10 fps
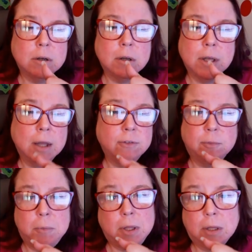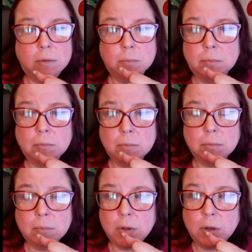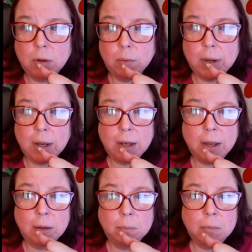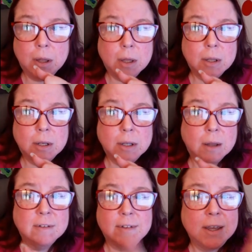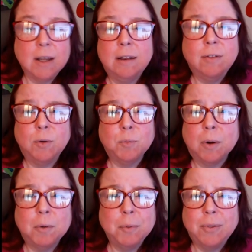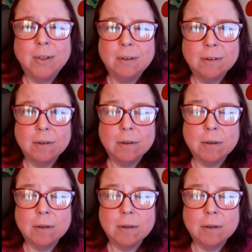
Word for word: gets me, you know, and, and him not seeing anything wrong with it.